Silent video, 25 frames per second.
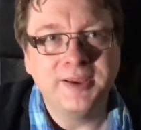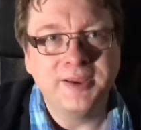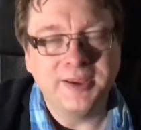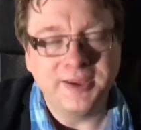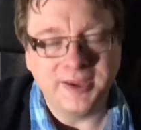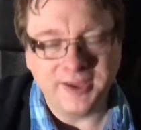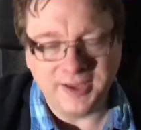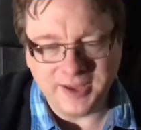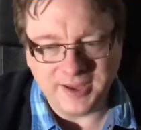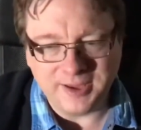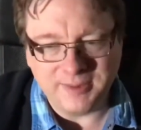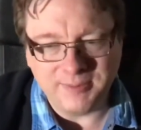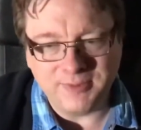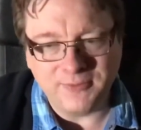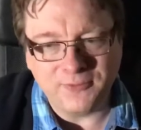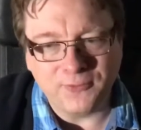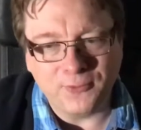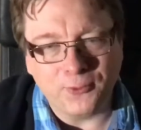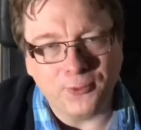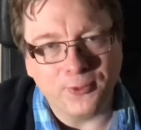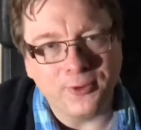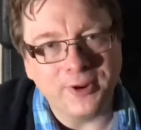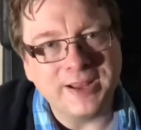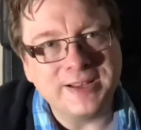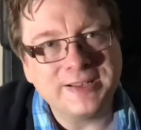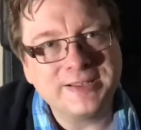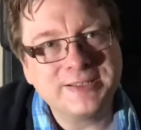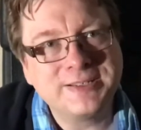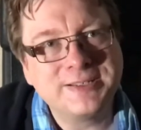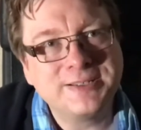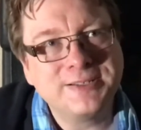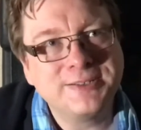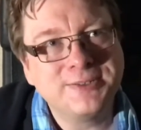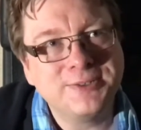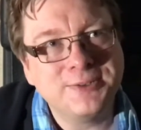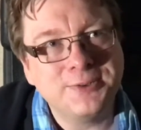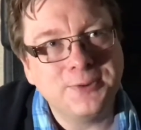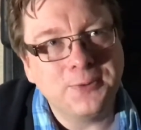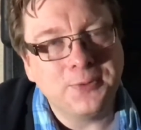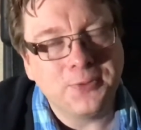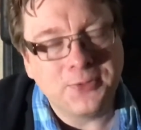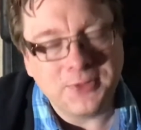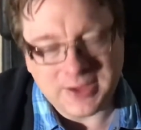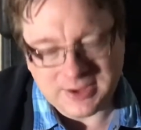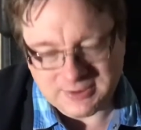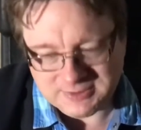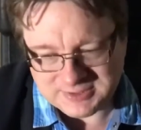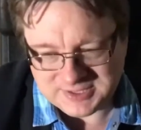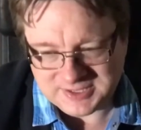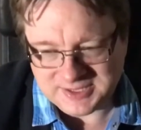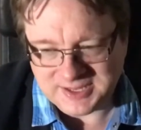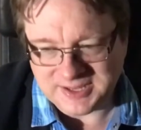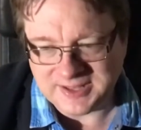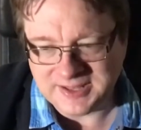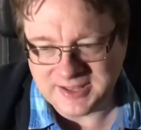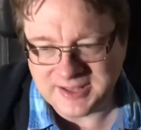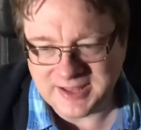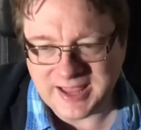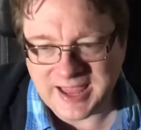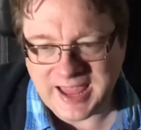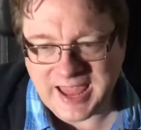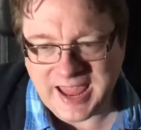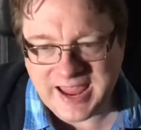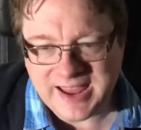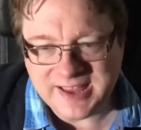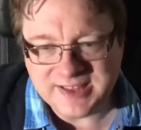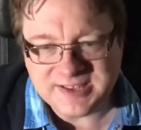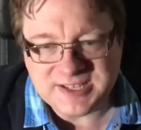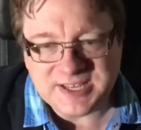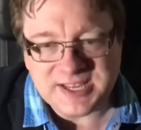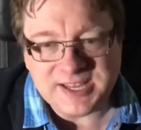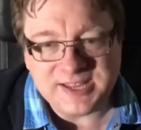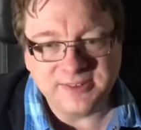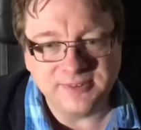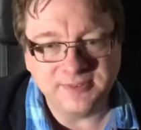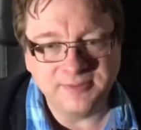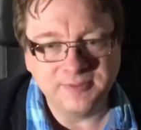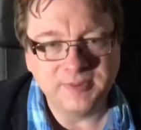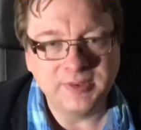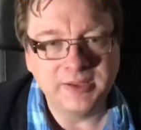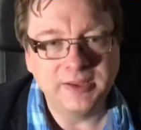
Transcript: before it's 2018.